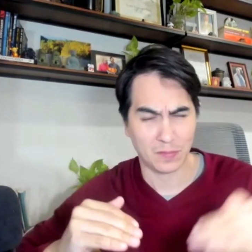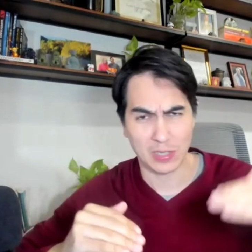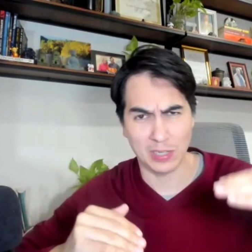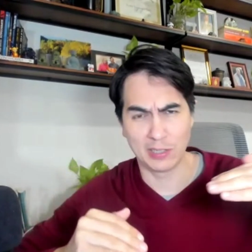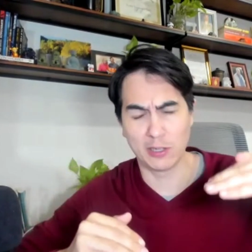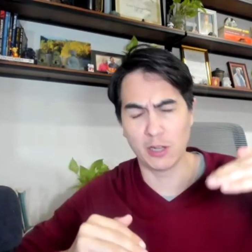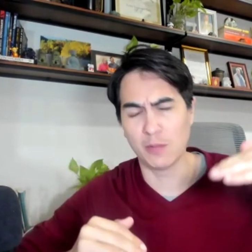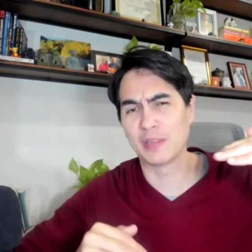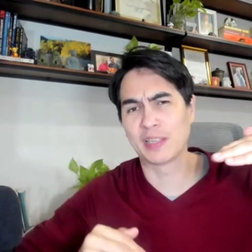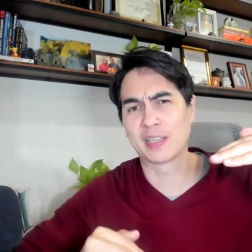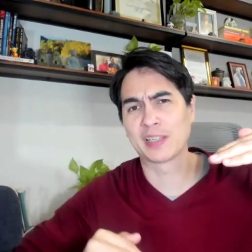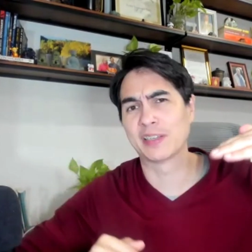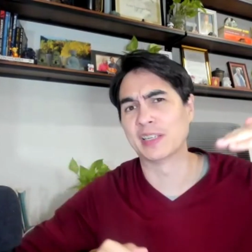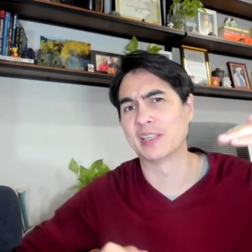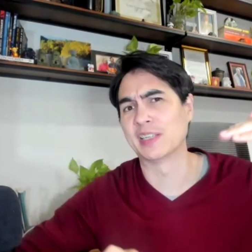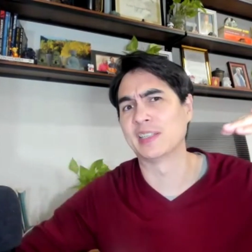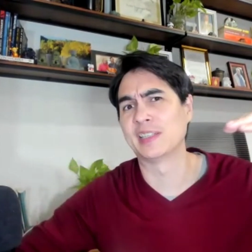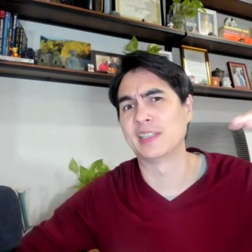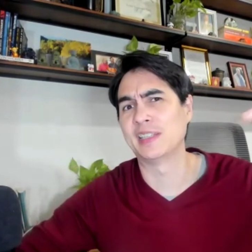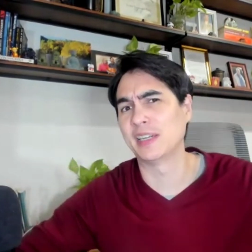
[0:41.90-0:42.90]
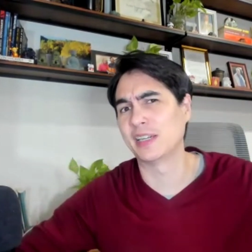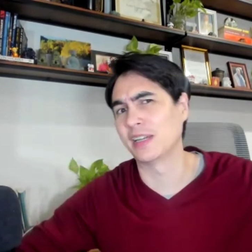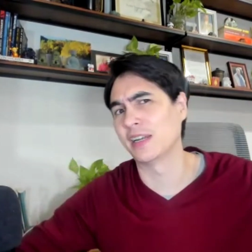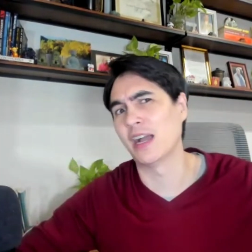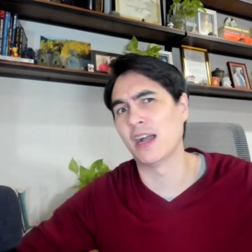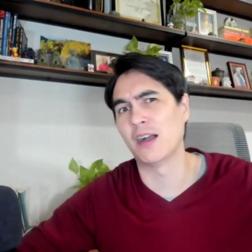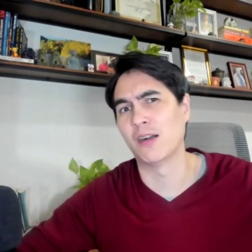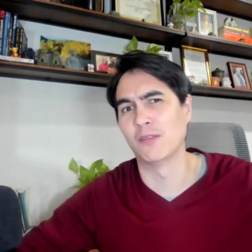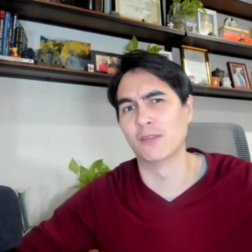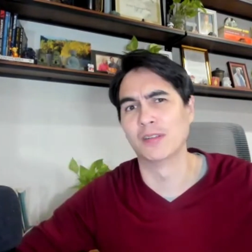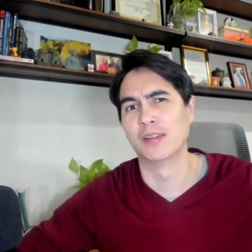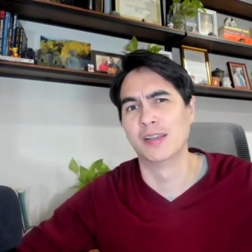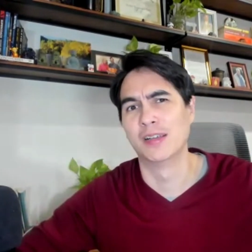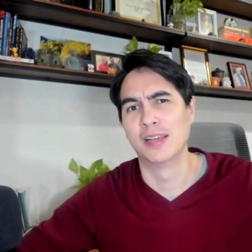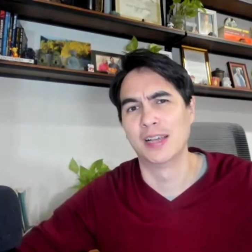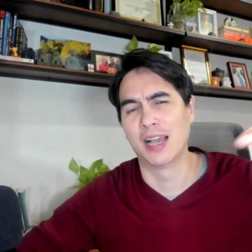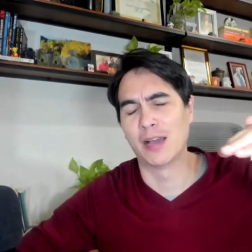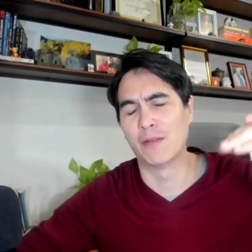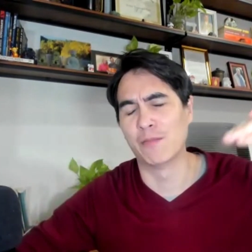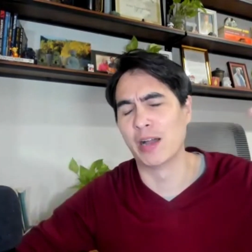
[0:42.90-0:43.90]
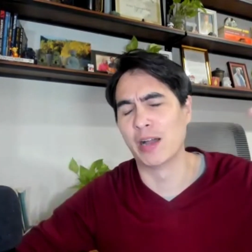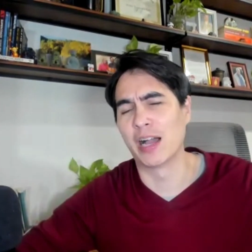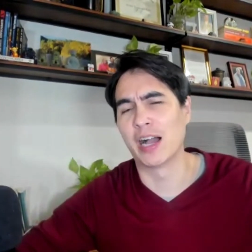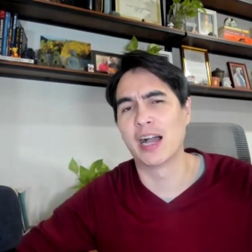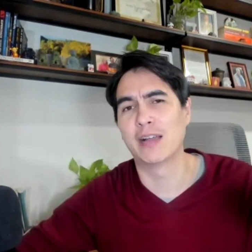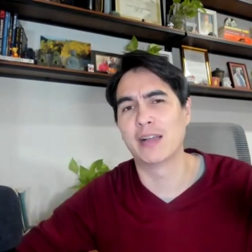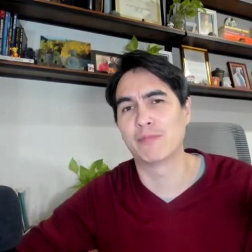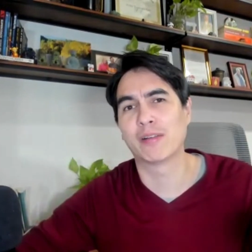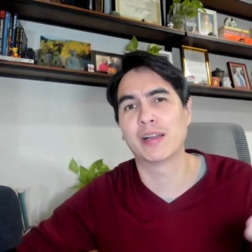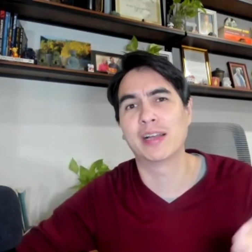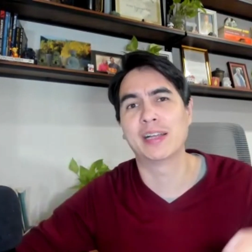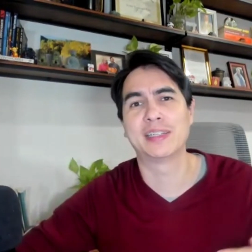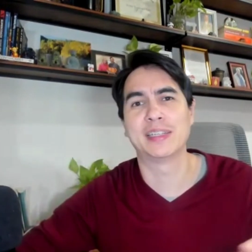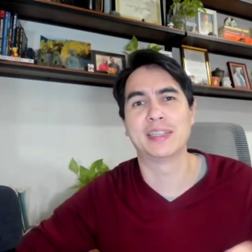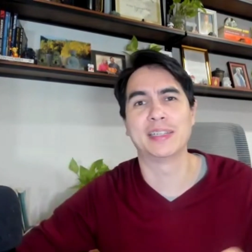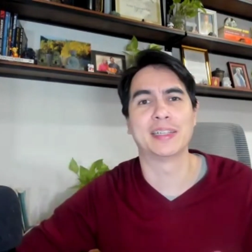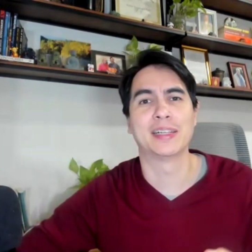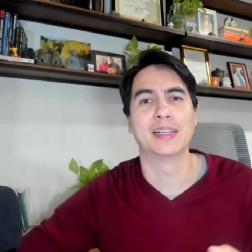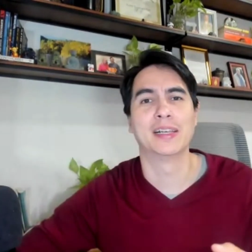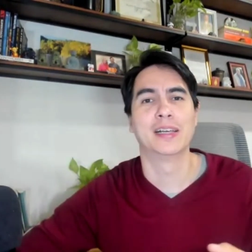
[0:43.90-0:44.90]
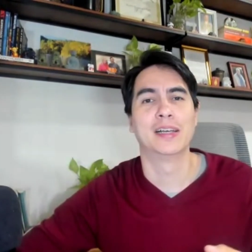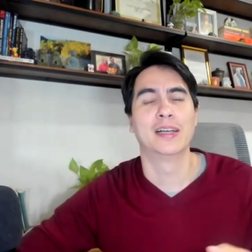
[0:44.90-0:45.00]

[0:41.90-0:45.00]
So I'm just going to stick it out at my high prices.